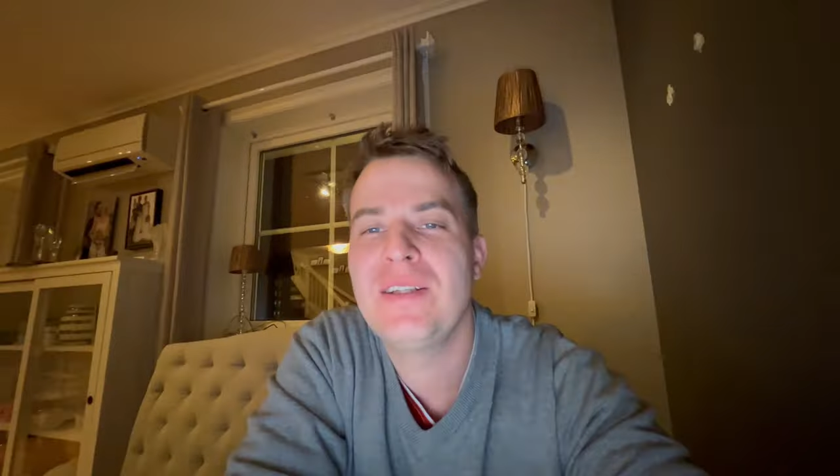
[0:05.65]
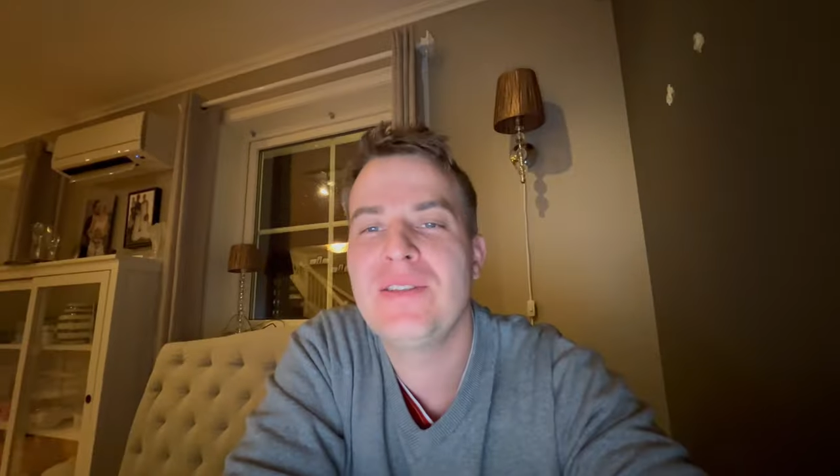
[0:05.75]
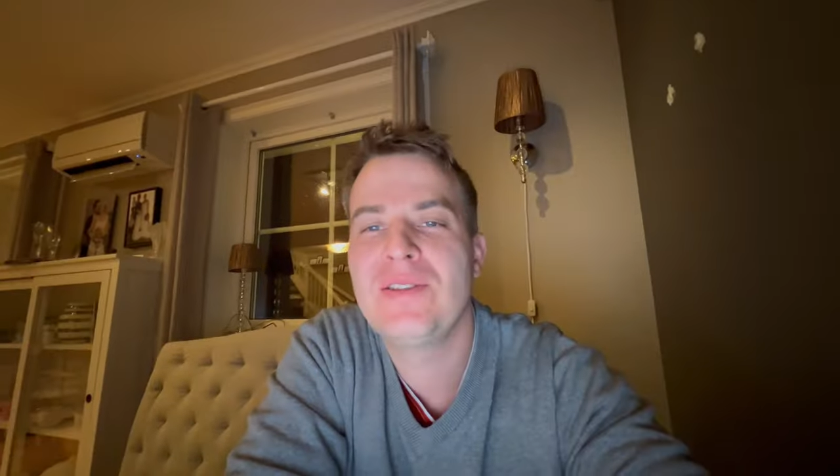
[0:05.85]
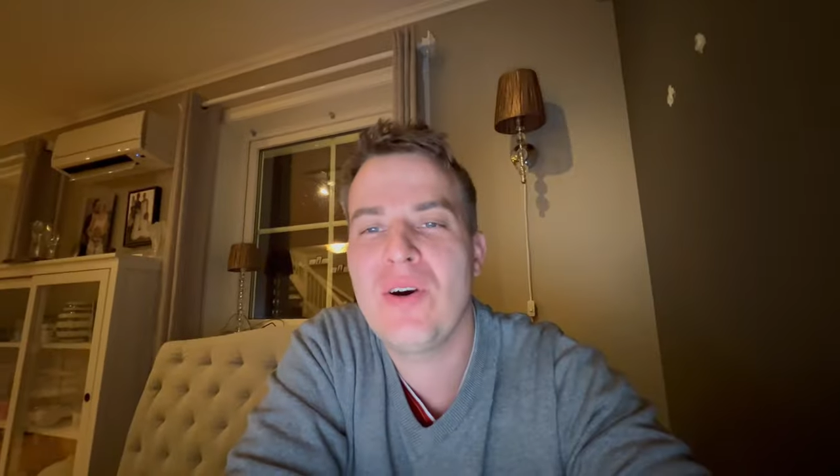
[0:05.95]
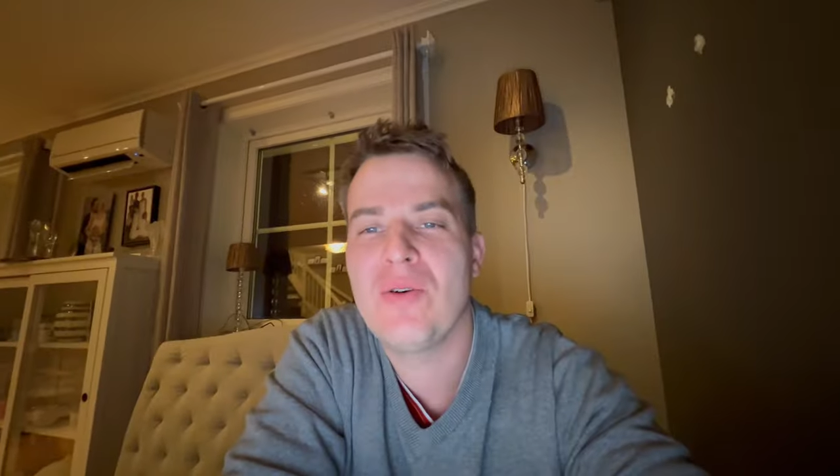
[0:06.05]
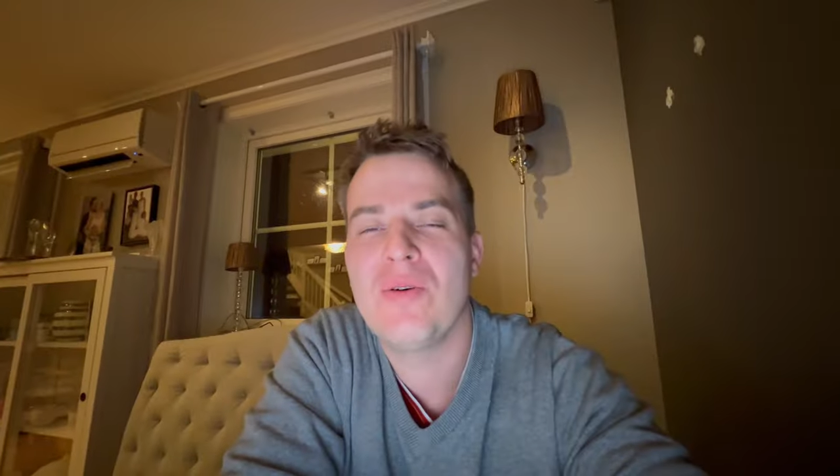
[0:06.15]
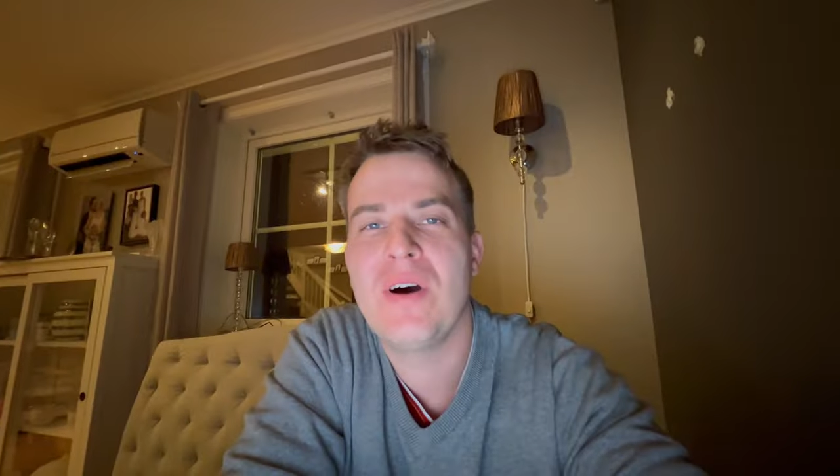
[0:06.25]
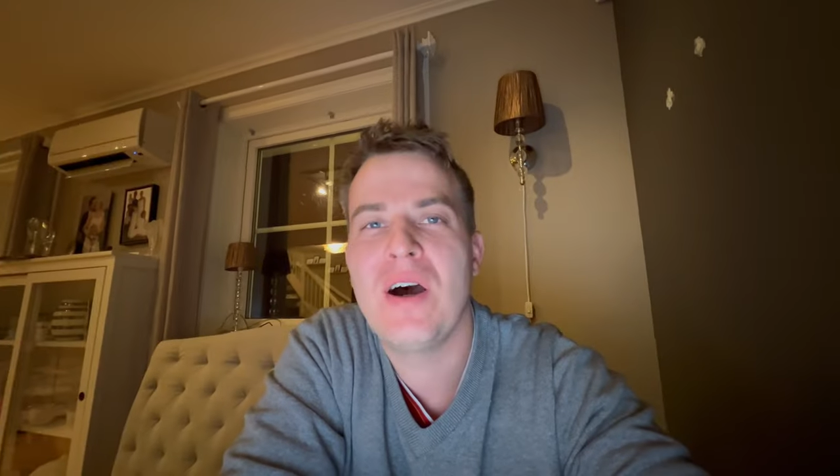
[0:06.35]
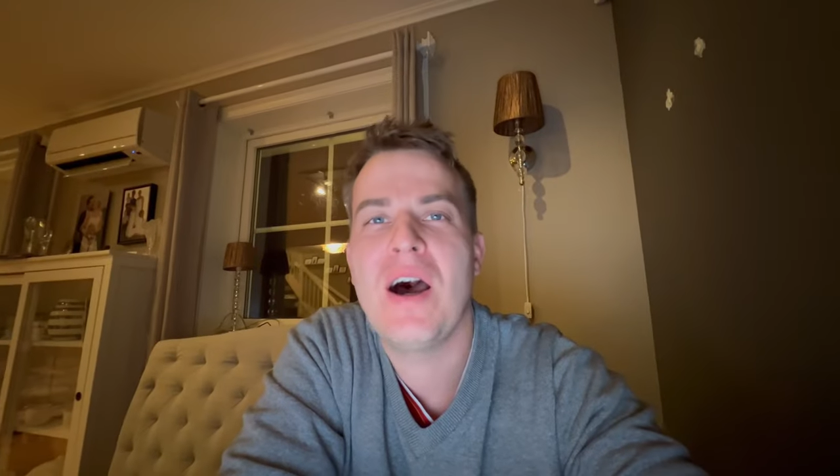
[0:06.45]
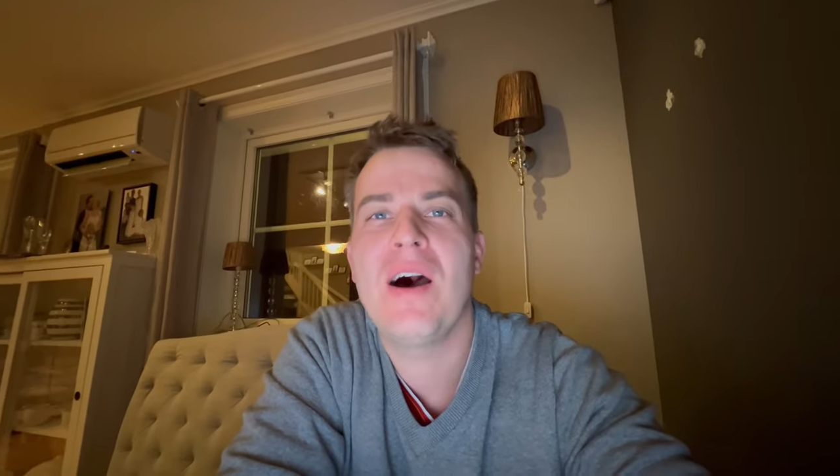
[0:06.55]
So,
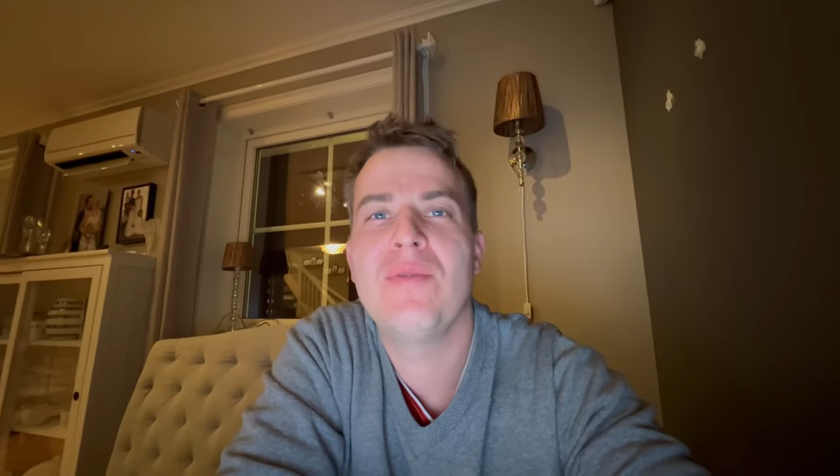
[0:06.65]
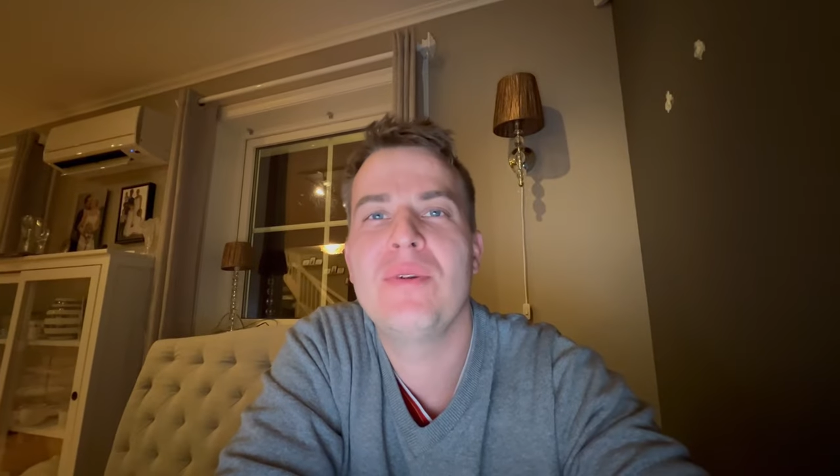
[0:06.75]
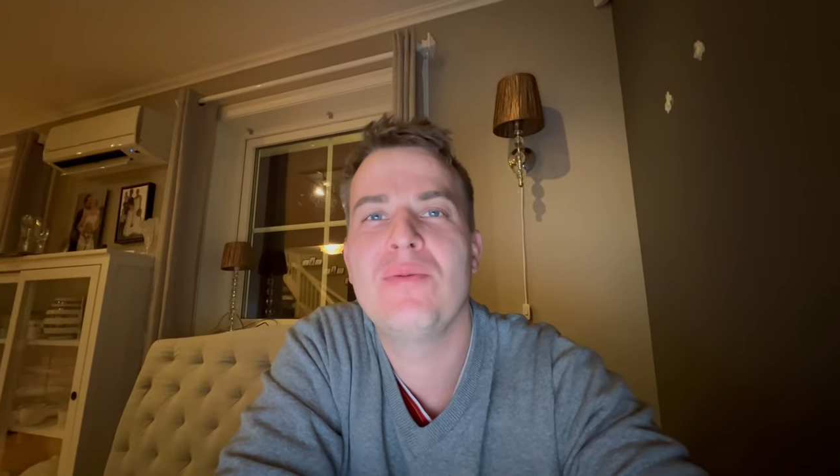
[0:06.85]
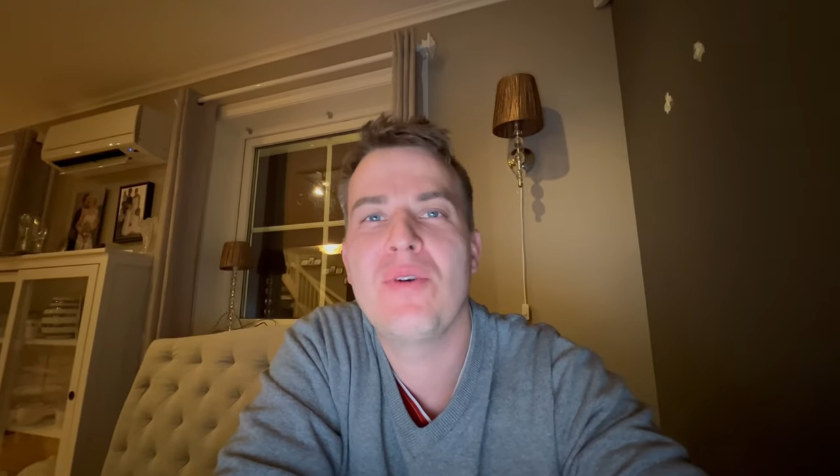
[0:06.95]
I've been